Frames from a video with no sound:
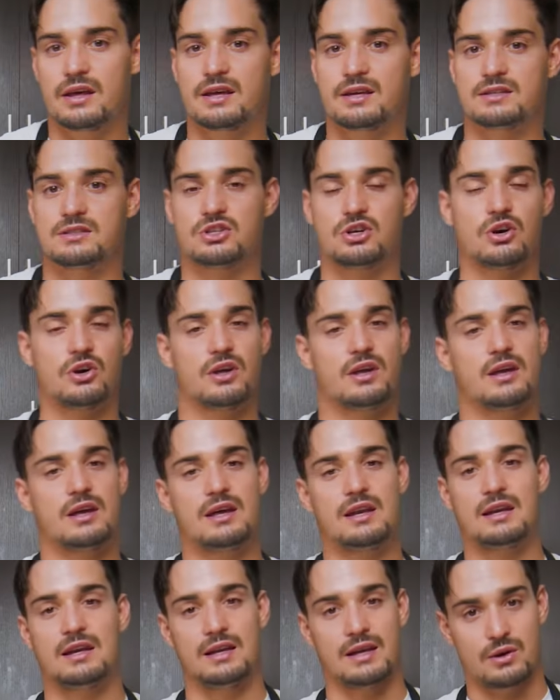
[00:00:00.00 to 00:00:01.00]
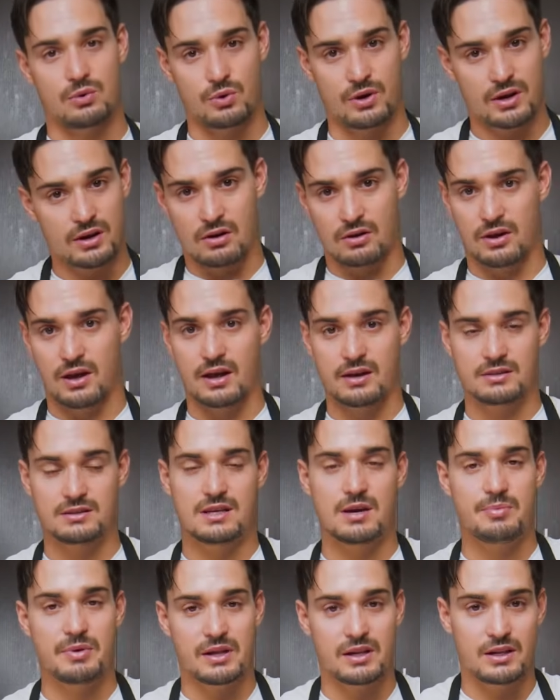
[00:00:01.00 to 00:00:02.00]
is cooking in liquid, okay?
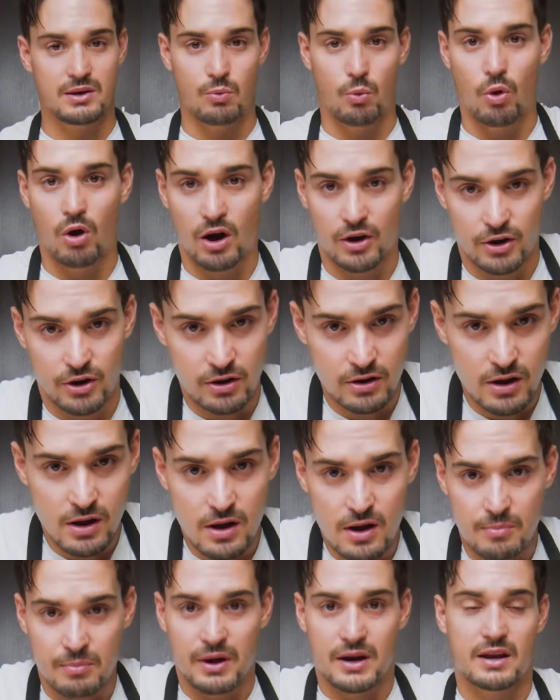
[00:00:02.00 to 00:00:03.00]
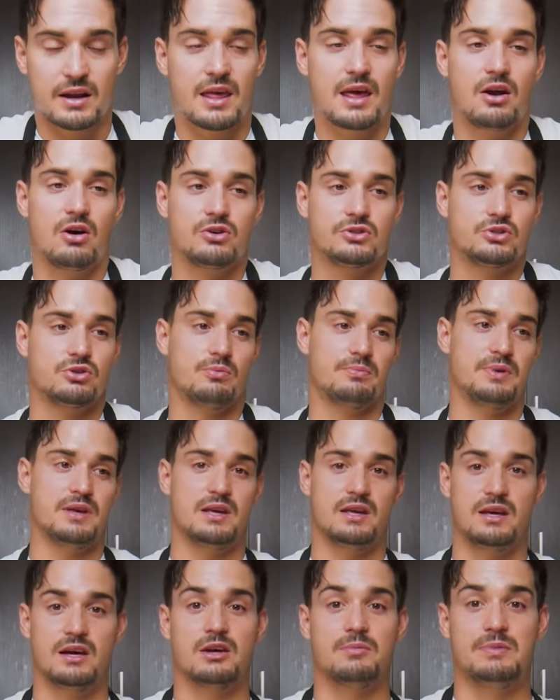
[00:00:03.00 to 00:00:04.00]
Typically water, but it can also
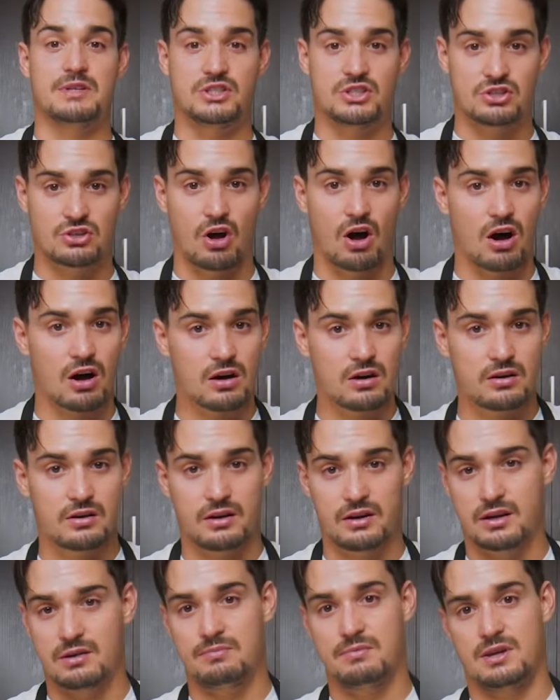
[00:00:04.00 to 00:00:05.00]
be, it can be stock, it can